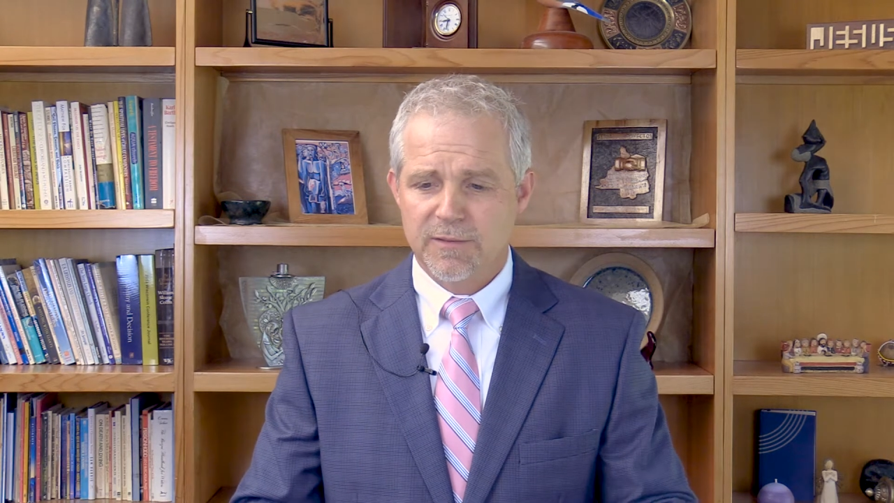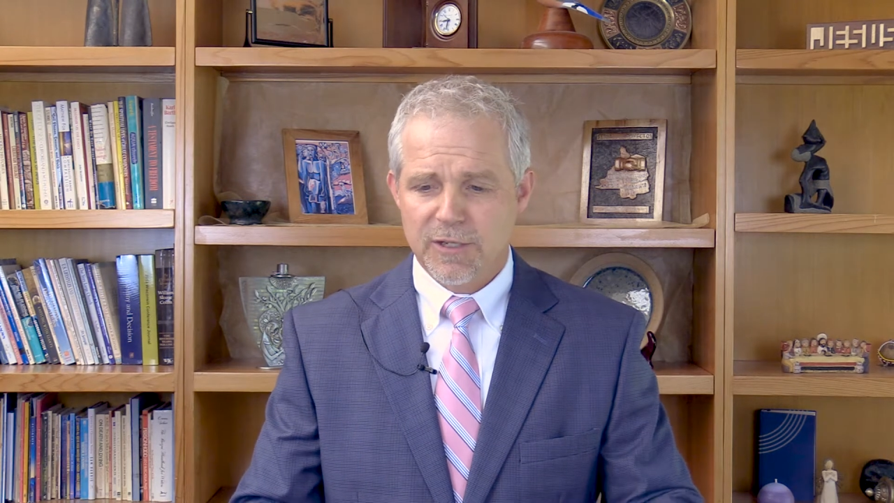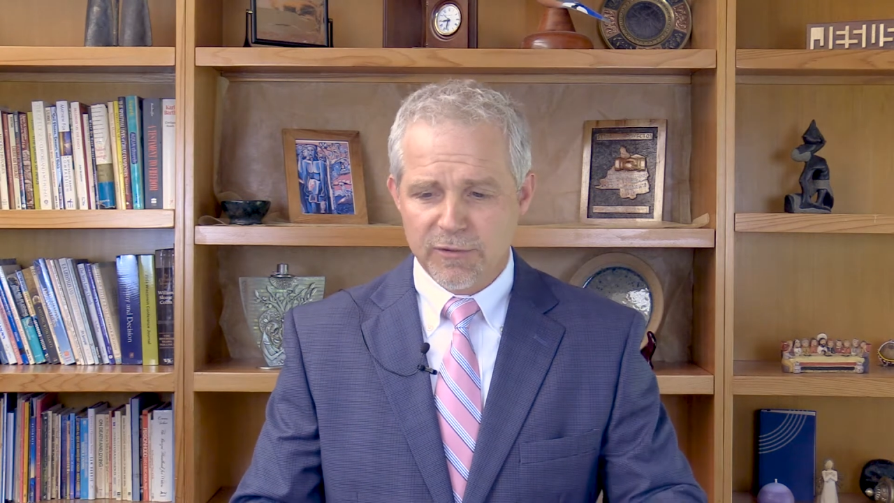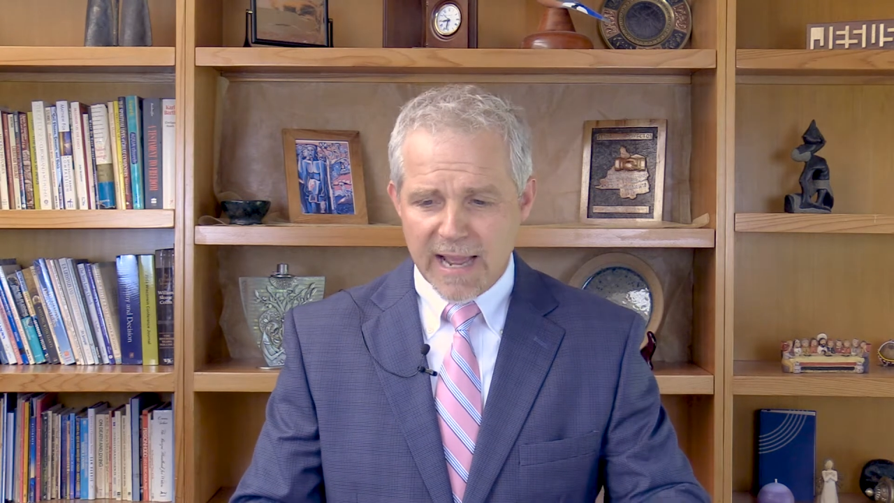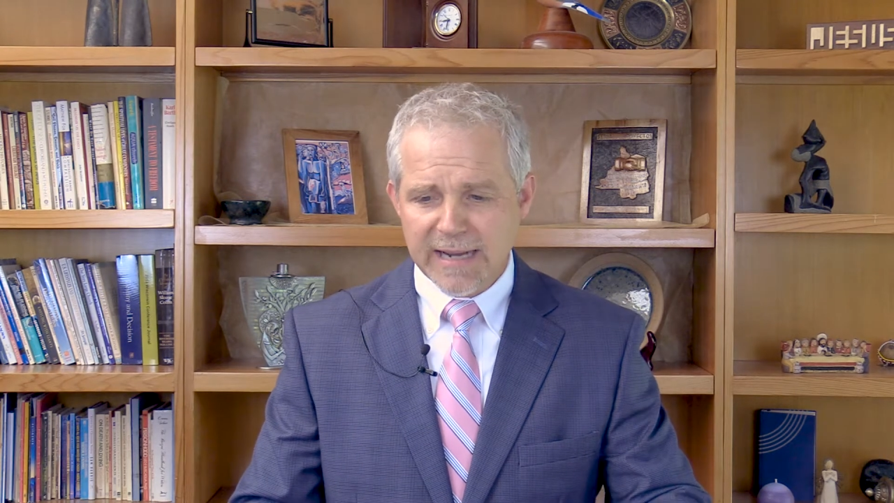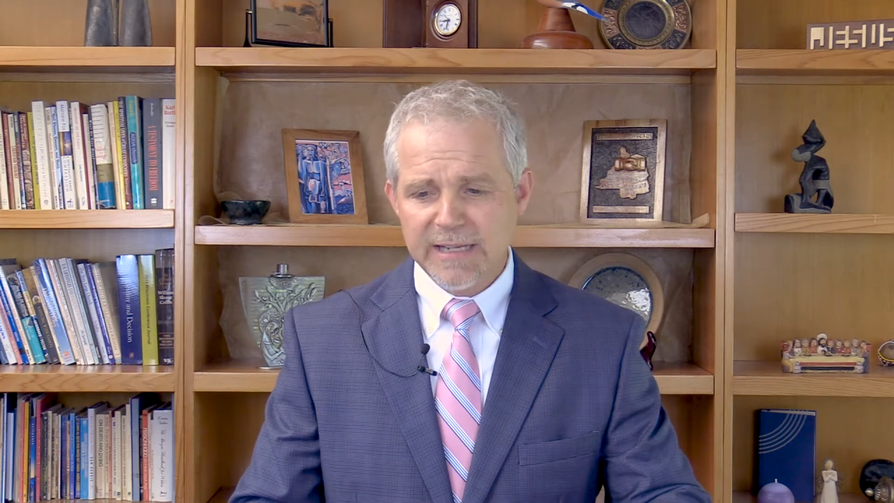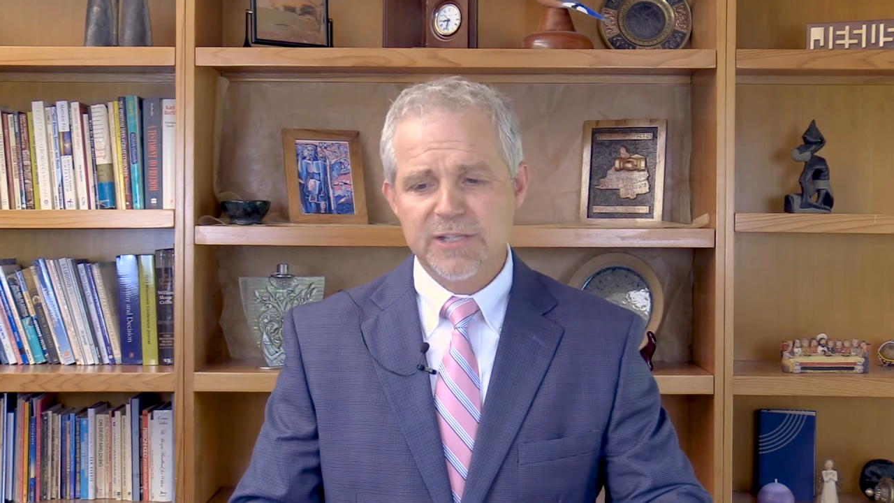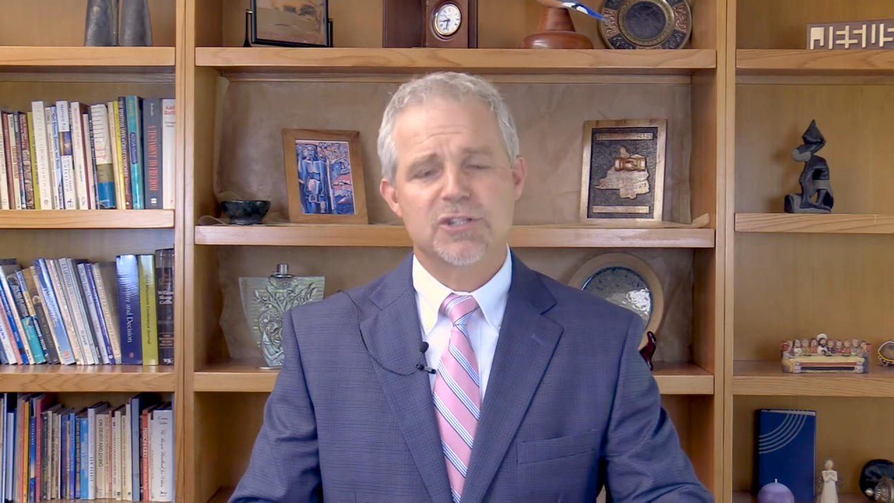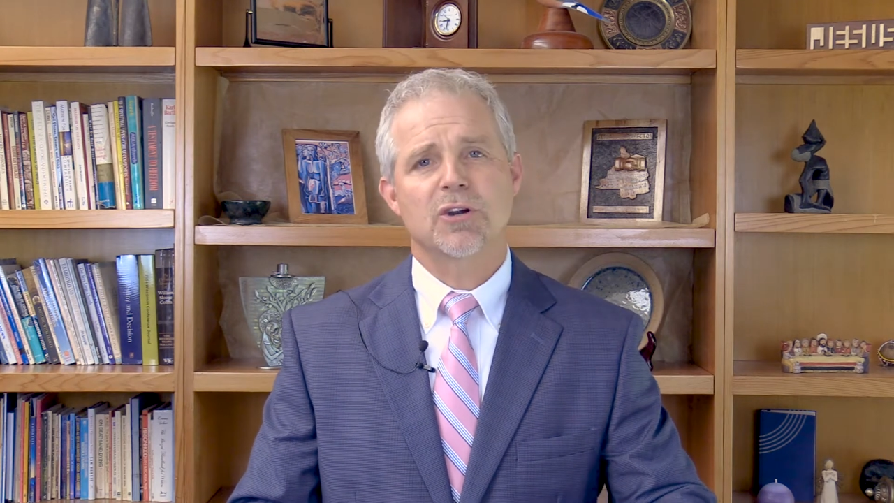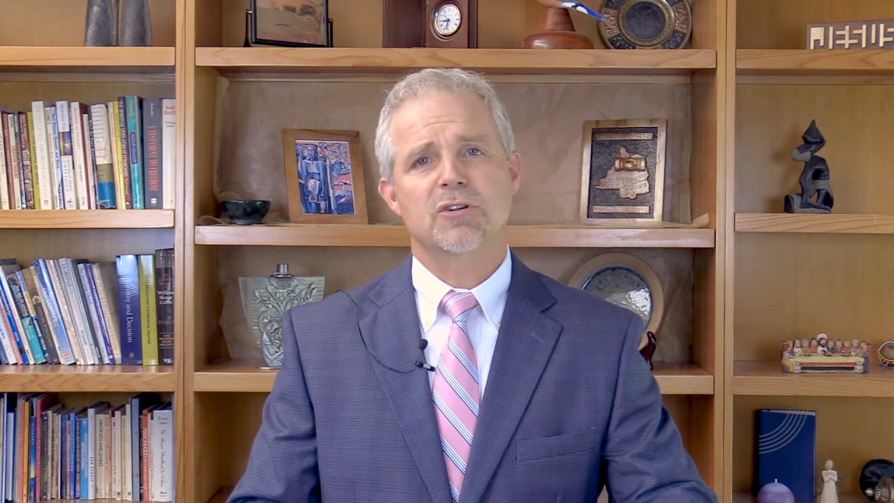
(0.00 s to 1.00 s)
the
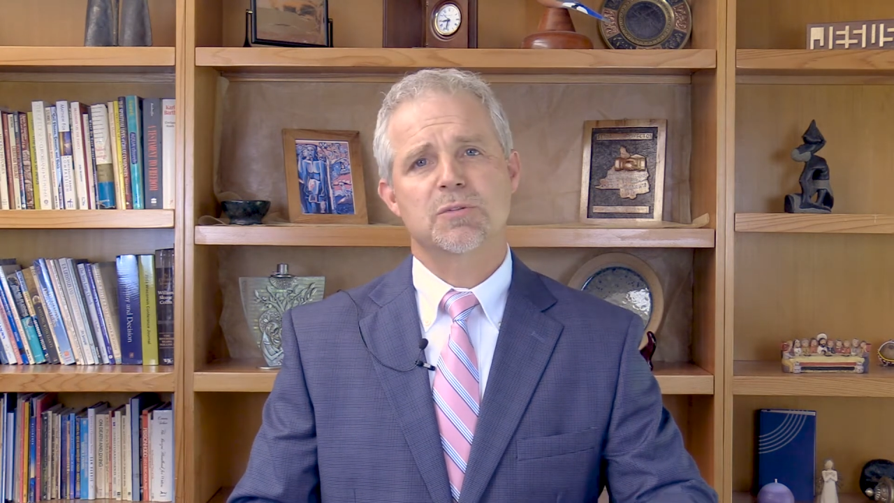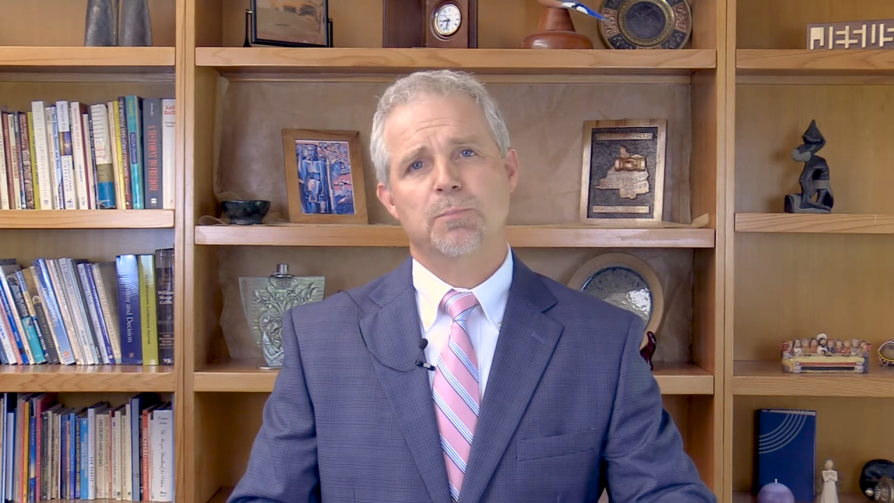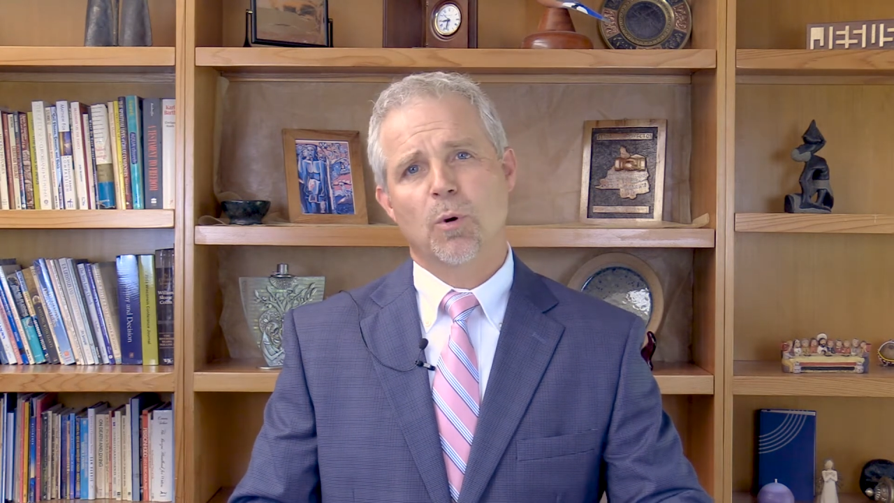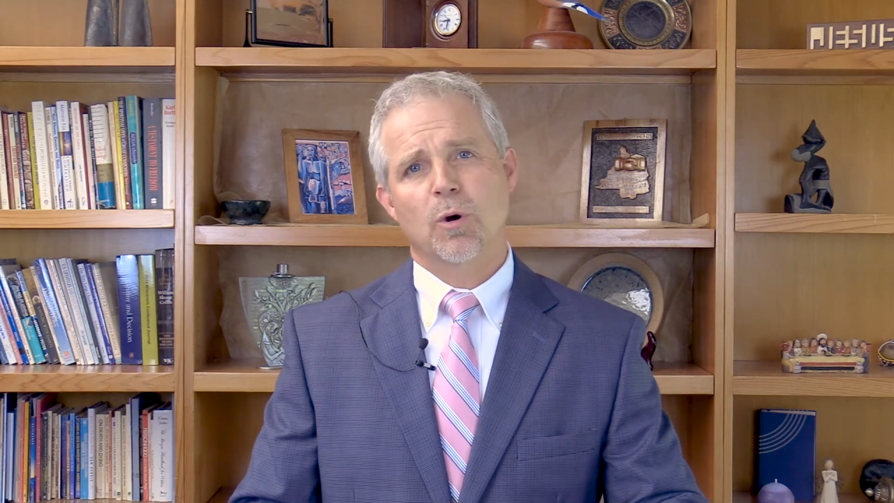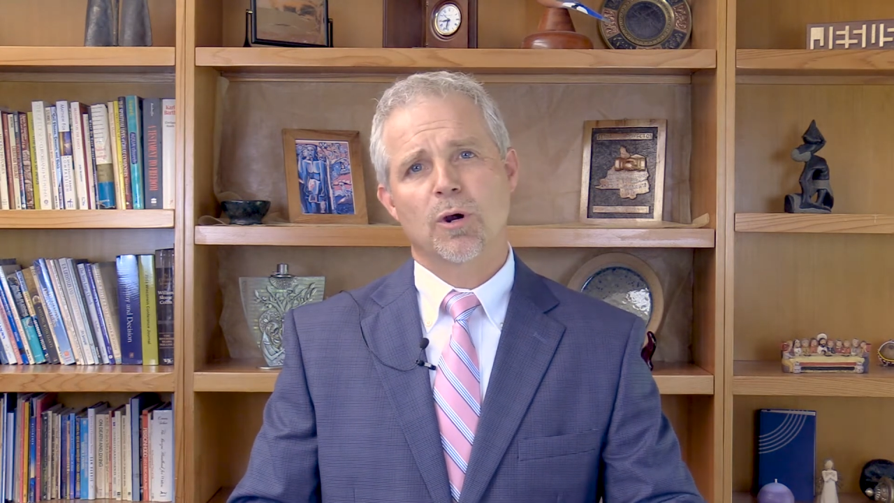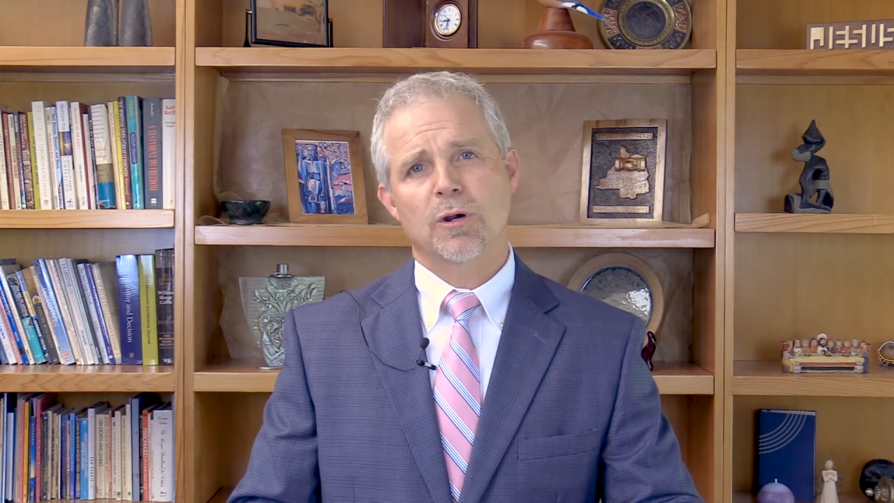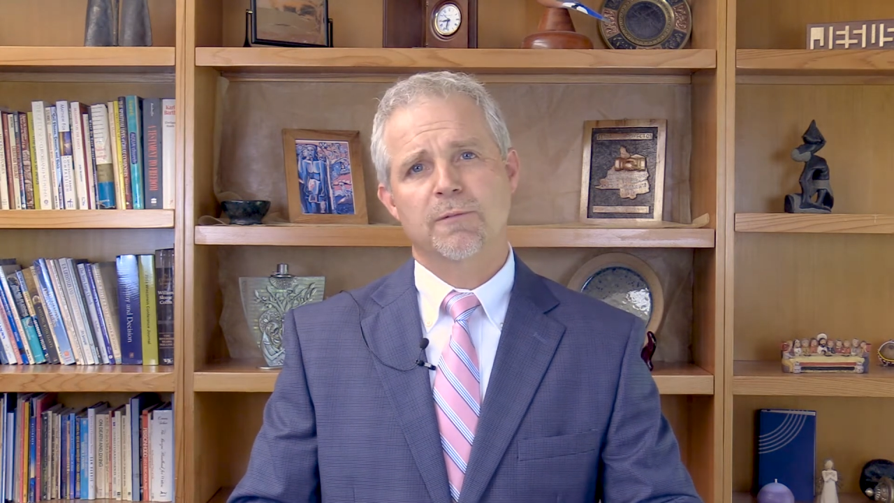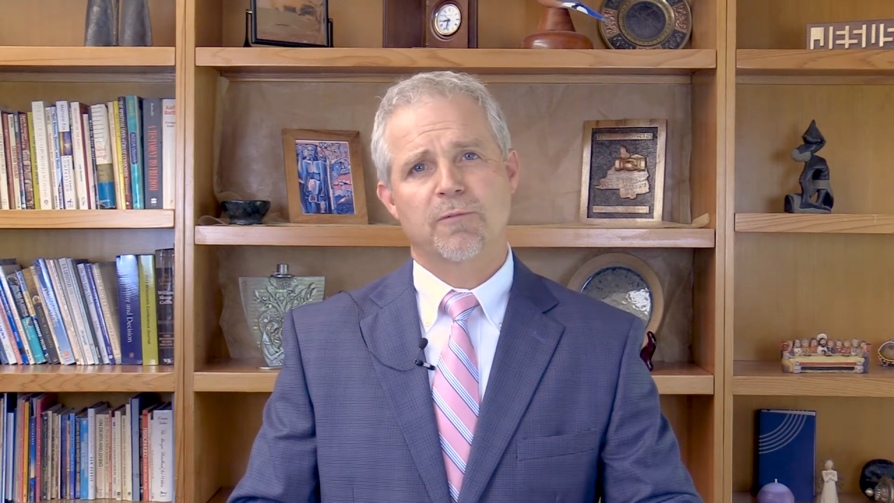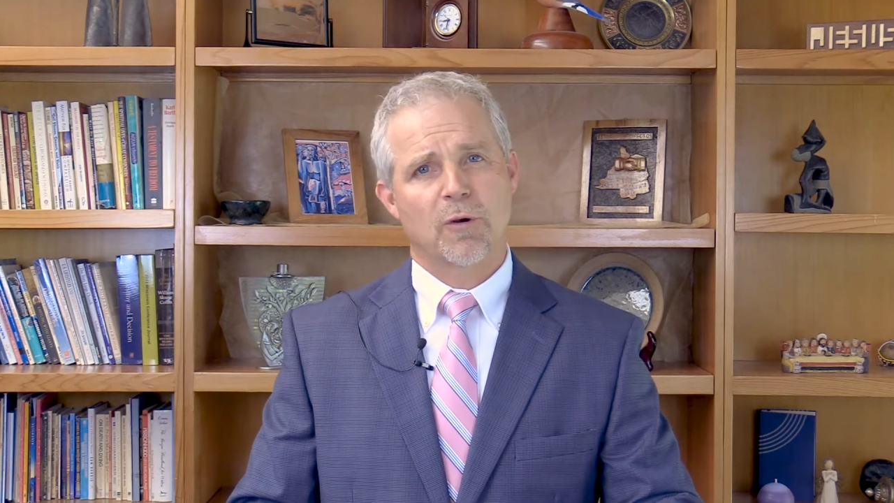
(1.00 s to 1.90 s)
United Church Board